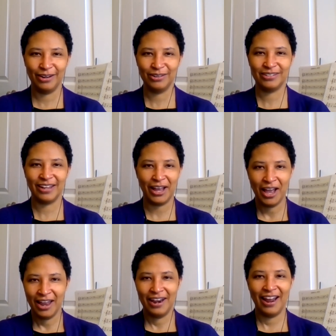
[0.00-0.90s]
And then you
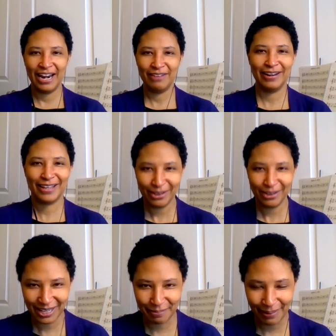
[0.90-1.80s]
say, not even
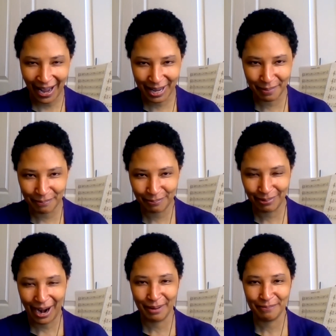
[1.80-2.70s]
guilty black and
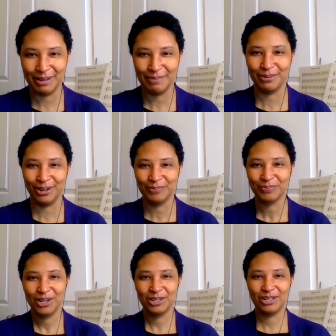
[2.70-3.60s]
brown
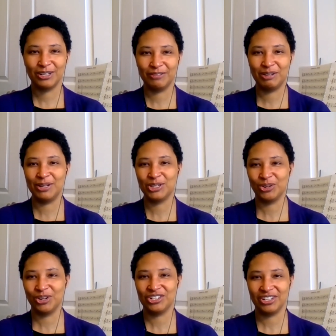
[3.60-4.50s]
people deserve to be
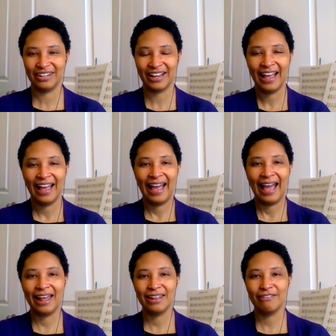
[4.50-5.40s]
tortured.
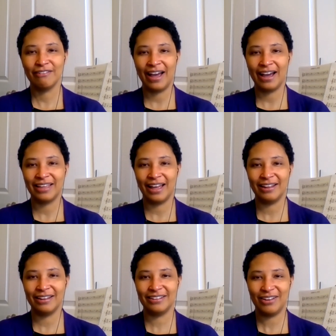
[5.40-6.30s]
And the fact
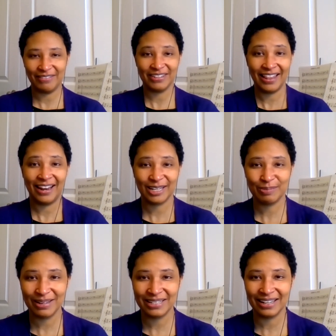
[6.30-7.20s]
that you have to say that
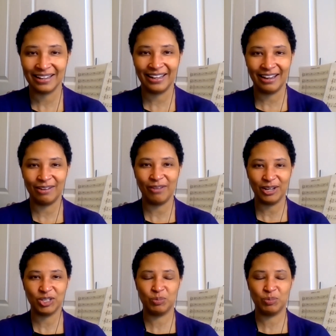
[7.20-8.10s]
explicitly,
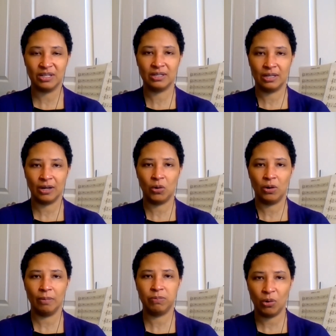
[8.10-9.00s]
right, speaks to
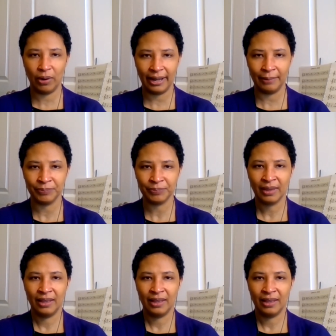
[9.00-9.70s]
the point